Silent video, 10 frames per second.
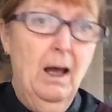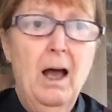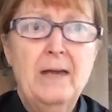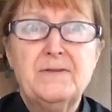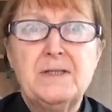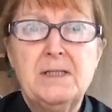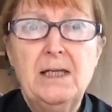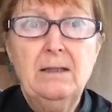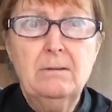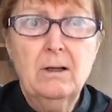I've
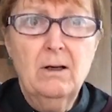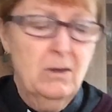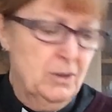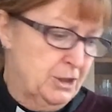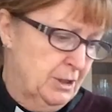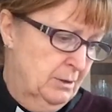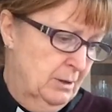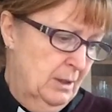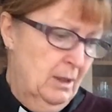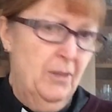seen God,
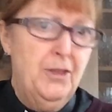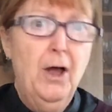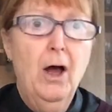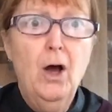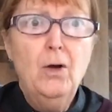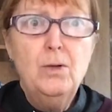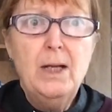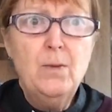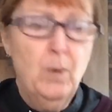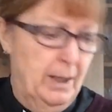the
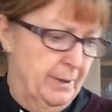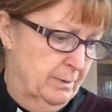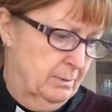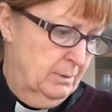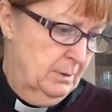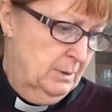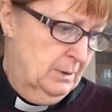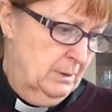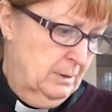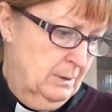Holy One.
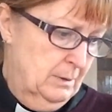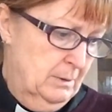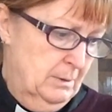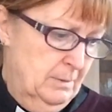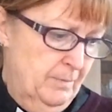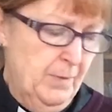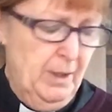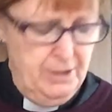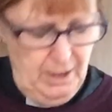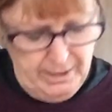
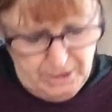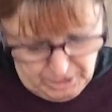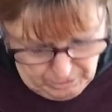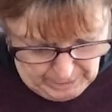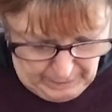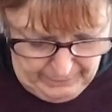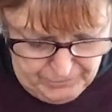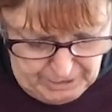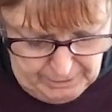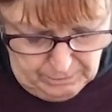And I know that
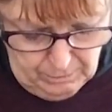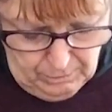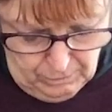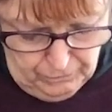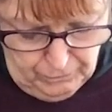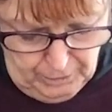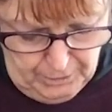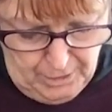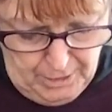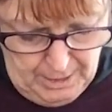I've done an awful
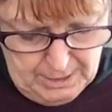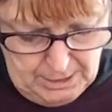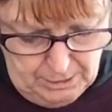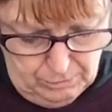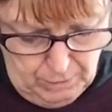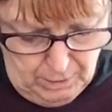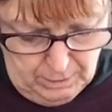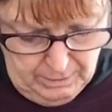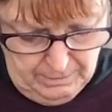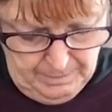lot of things that are
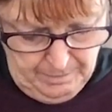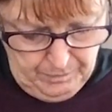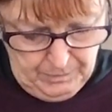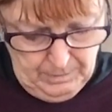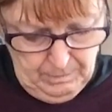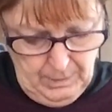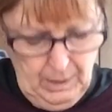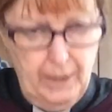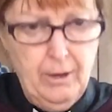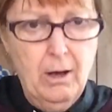wrong.
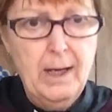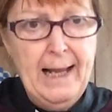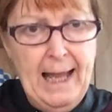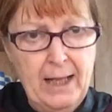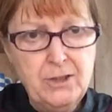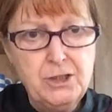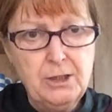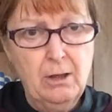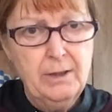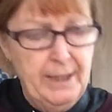And our land,
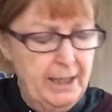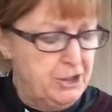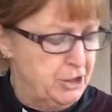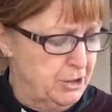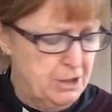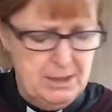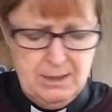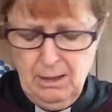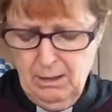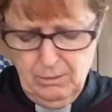our nation
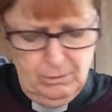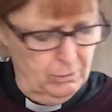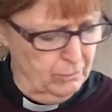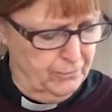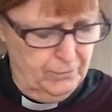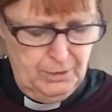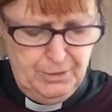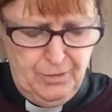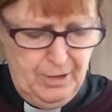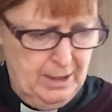does an awful
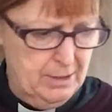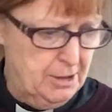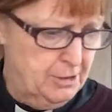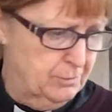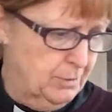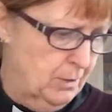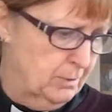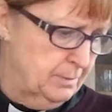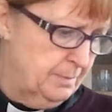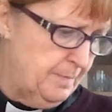lot of things that are wrong.